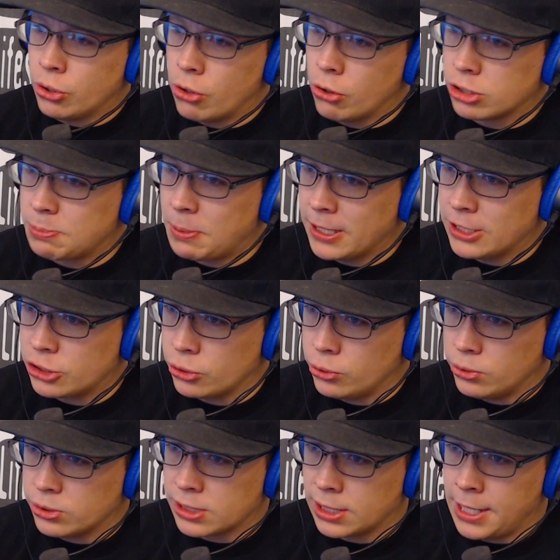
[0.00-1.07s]
who goes by
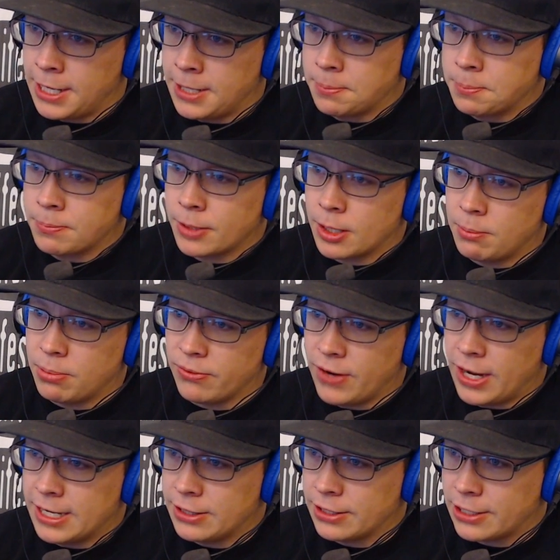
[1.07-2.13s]
Jules Lynn,
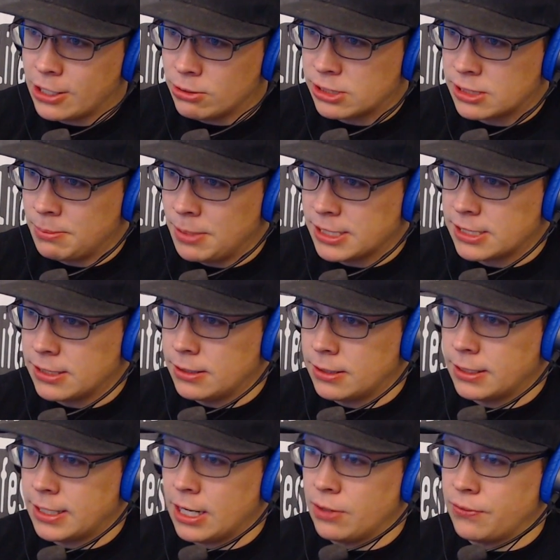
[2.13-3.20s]
provided the Costa
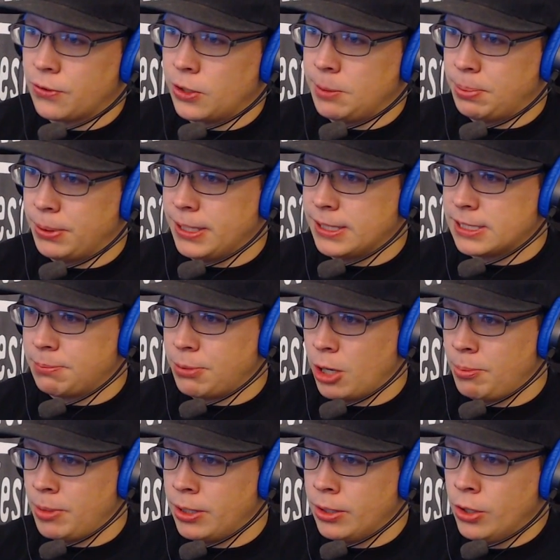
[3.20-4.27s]
Mesa, California Police
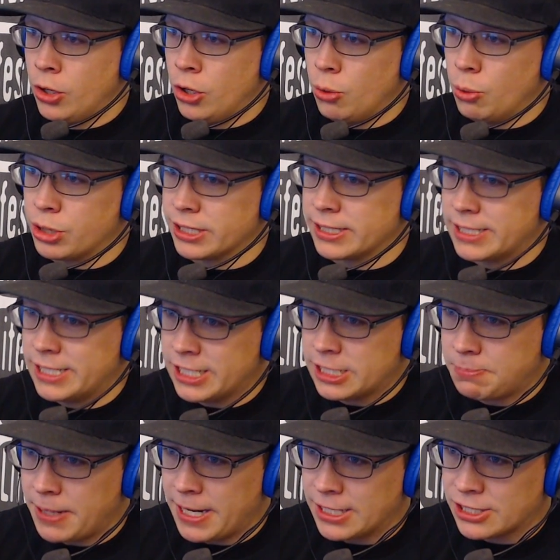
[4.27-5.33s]
Department with a
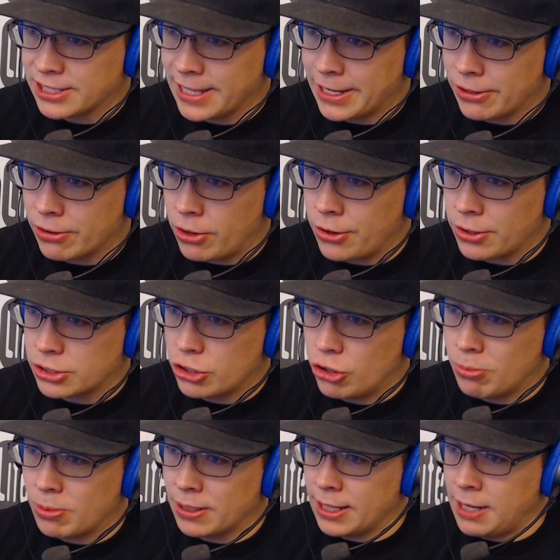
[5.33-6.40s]
6-page letter on
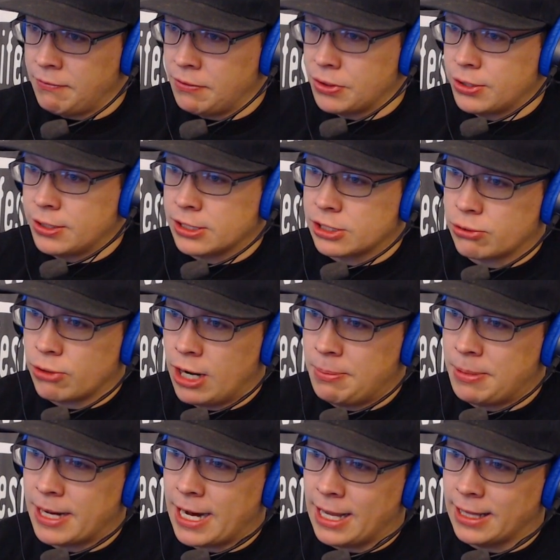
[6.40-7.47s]
October 11th
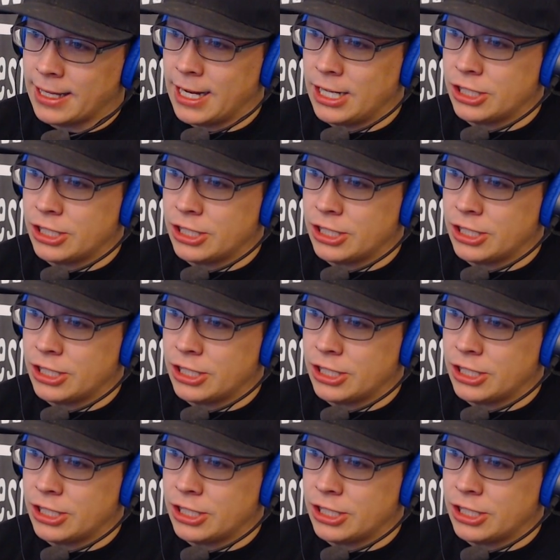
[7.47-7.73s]
describing